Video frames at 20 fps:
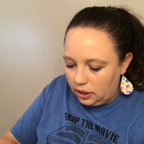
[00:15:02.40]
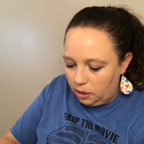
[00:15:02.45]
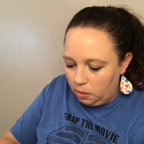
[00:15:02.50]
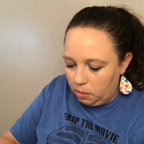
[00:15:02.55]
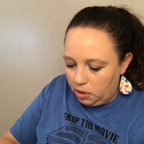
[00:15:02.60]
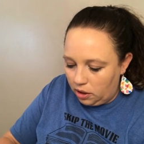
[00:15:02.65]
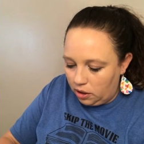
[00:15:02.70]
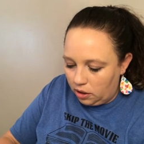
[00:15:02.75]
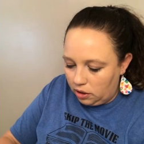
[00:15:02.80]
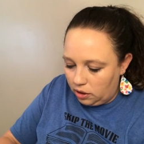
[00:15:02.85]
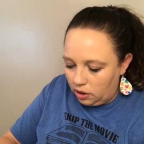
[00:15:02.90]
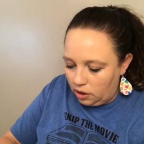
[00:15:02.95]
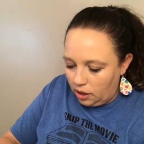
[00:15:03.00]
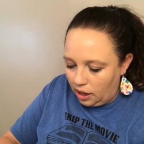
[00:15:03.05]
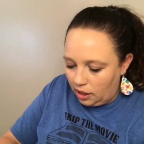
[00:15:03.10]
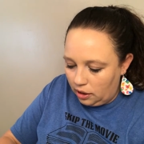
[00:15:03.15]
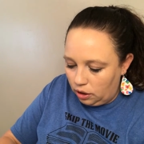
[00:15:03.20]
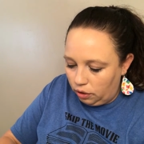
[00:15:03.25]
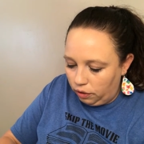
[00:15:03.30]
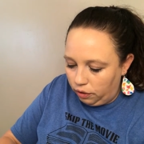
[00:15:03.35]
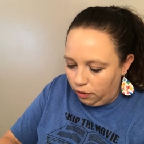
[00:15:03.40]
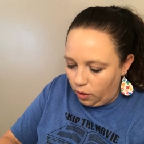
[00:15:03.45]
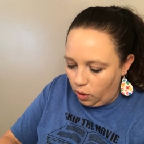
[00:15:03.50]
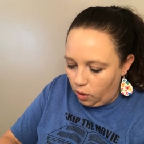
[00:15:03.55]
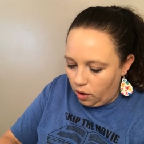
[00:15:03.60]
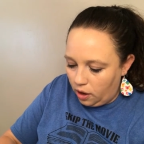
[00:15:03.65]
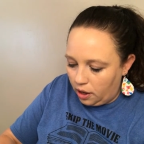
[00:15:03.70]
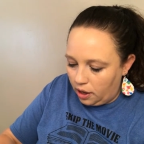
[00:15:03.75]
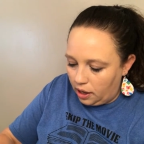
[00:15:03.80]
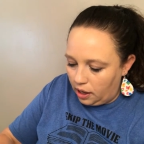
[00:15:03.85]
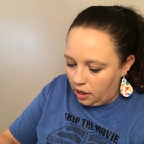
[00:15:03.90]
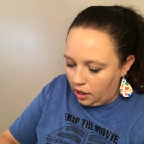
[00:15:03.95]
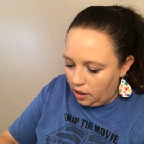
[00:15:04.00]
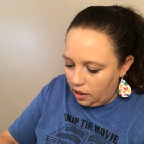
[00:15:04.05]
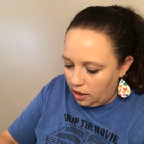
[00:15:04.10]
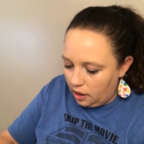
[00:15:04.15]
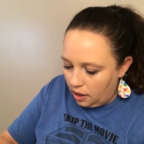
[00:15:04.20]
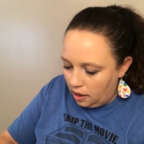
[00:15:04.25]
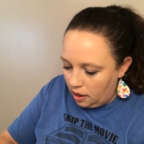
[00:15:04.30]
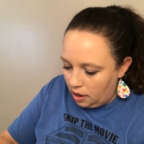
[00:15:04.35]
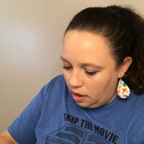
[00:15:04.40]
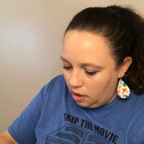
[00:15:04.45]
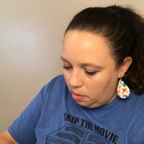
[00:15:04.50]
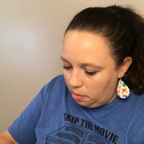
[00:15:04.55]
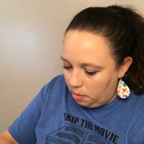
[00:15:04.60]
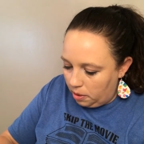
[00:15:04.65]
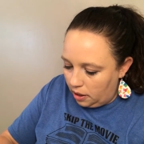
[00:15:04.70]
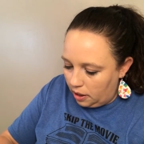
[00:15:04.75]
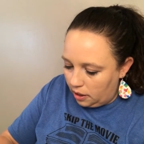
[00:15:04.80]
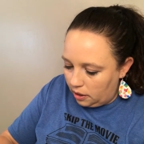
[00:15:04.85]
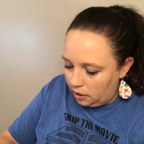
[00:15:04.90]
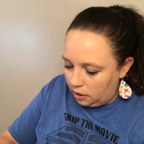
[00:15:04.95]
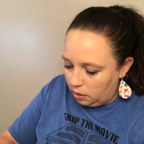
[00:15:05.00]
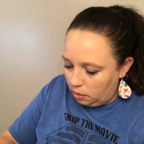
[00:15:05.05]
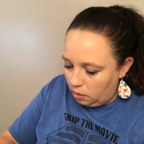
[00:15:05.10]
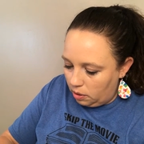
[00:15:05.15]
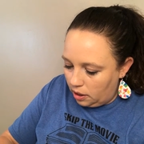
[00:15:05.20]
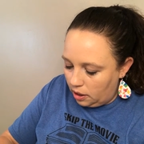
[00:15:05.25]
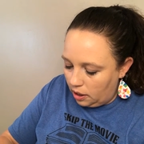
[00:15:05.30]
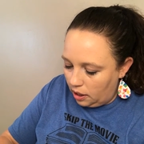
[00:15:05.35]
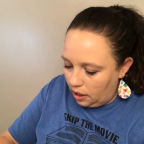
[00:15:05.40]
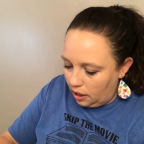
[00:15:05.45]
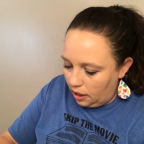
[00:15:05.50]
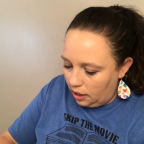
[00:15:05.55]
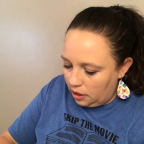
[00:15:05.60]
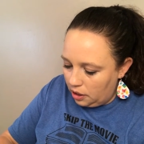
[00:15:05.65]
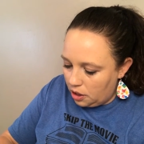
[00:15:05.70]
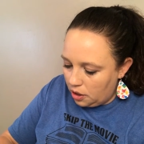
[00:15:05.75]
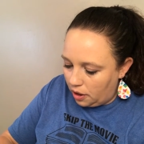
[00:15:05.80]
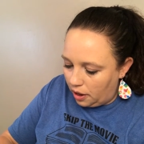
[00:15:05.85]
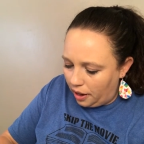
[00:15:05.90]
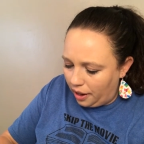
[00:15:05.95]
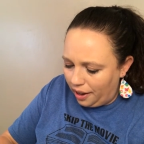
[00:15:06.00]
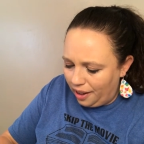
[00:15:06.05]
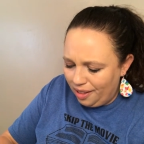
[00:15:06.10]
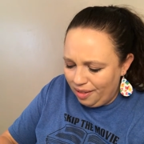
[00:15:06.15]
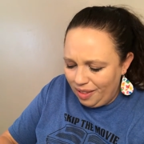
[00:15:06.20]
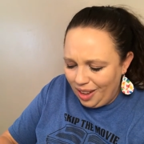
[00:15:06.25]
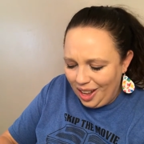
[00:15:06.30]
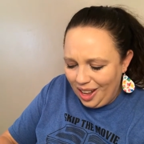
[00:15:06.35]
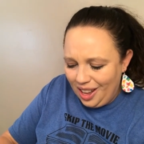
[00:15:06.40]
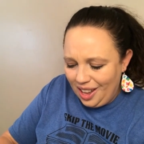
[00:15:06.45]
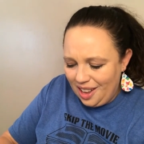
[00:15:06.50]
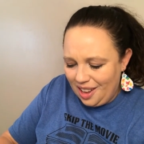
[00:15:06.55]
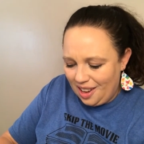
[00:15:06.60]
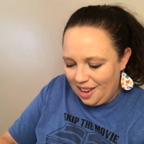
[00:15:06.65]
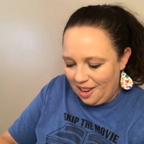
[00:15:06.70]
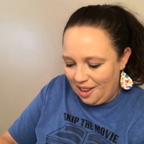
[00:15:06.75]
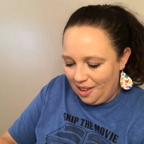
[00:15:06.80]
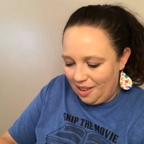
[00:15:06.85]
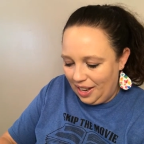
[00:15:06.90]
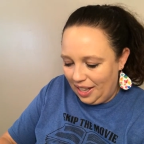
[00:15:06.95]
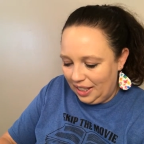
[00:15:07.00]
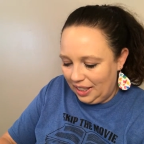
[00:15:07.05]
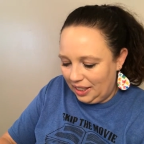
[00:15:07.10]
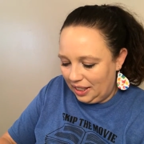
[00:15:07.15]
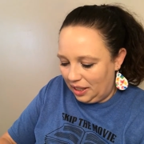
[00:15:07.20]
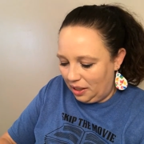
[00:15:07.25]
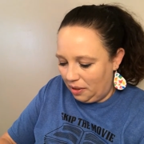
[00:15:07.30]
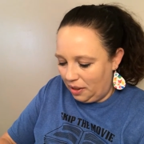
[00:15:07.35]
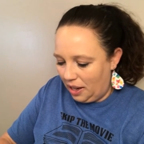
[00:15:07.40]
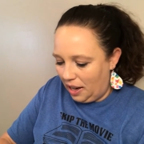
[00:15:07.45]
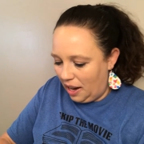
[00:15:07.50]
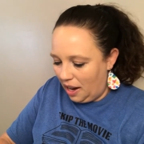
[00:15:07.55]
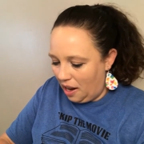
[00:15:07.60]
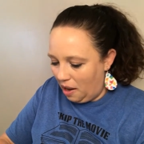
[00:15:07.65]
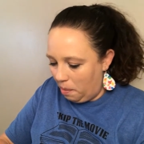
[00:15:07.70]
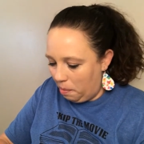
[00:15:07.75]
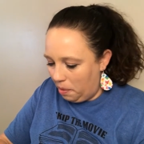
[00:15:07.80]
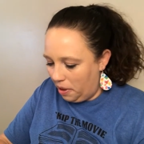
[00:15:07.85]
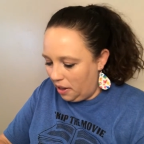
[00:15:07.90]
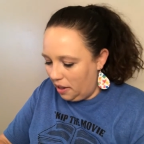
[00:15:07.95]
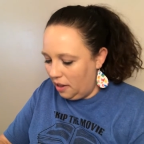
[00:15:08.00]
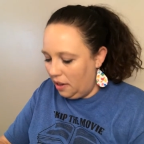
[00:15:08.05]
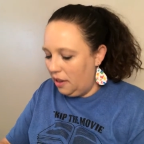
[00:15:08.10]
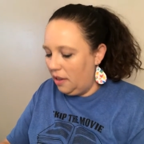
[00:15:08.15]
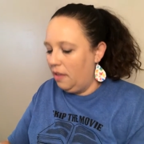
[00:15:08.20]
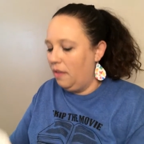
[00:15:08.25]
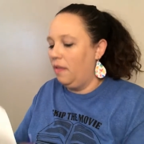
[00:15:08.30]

similar. So that's 40 plus 100. Oh, I see what happened.